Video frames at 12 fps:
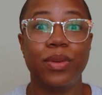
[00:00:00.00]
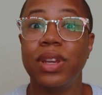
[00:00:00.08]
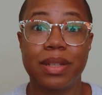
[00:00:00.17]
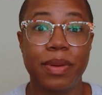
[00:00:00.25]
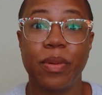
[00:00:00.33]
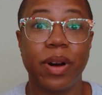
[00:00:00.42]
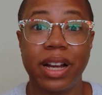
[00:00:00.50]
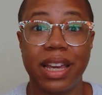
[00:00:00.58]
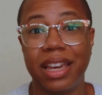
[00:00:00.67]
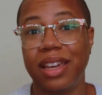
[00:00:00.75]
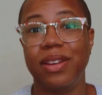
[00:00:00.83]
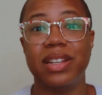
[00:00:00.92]
you need to be
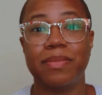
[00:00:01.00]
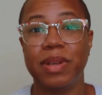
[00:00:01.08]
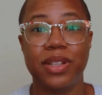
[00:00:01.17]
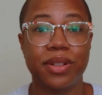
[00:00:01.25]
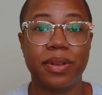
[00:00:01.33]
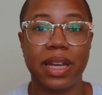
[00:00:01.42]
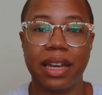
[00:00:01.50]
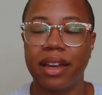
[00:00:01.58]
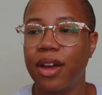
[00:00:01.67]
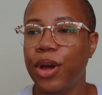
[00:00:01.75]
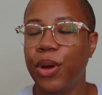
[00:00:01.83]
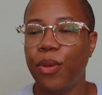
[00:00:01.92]
working, you need to be doing.